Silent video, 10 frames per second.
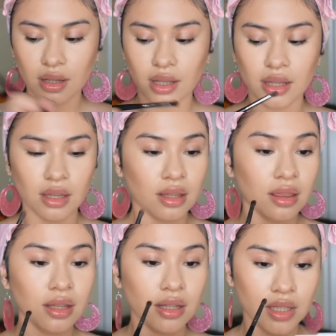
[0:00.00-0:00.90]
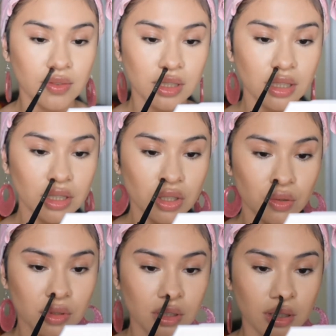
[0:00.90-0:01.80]
I love a good
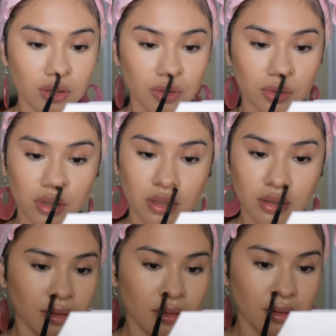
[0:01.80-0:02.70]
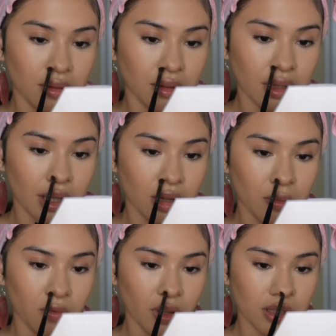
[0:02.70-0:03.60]
nose contour. I hope
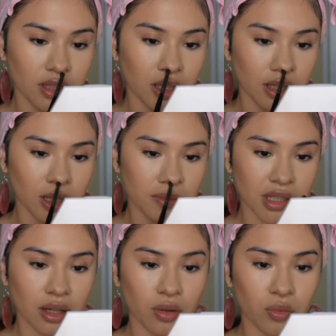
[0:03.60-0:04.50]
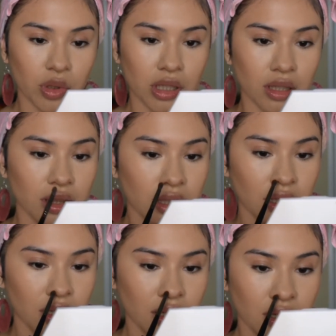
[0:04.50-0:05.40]
Fenty comes out with
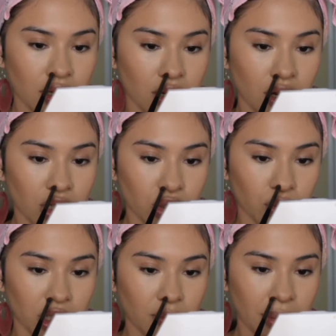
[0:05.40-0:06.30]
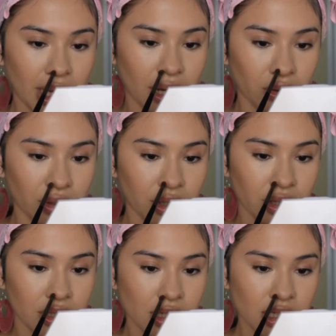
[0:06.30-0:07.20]
contouring
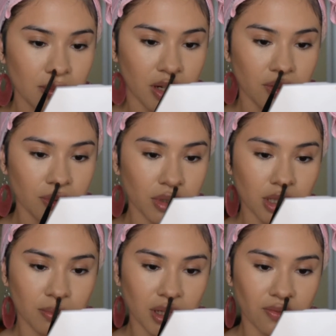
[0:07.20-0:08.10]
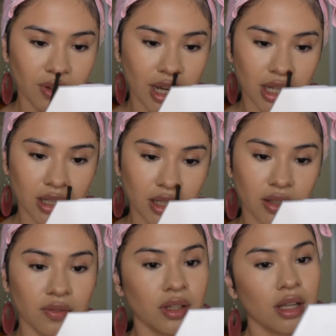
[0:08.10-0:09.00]
powders because I'm never really a big fan
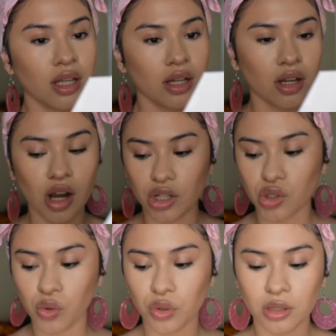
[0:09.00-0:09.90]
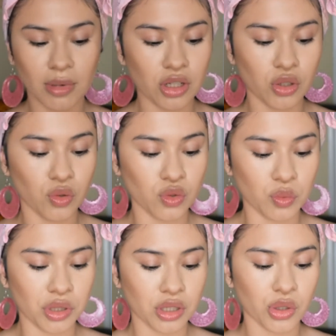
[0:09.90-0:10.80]
of contouring my nose
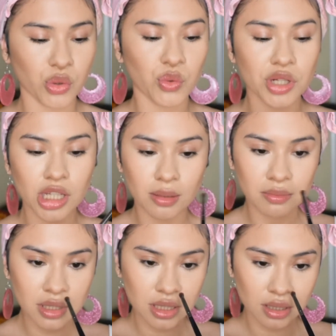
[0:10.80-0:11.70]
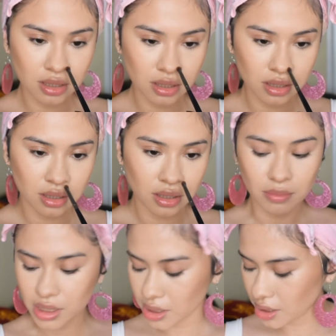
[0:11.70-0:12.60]
with creams,
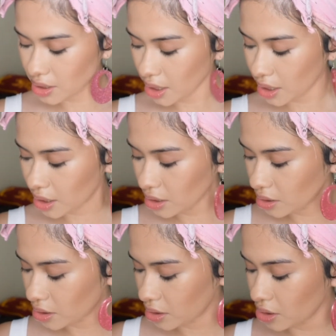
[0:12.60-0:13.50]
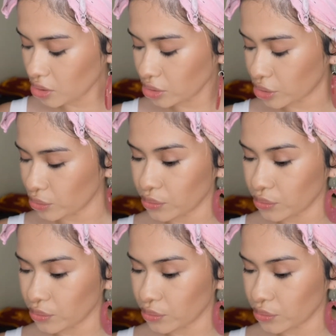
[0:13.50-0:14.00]
but today it'll do.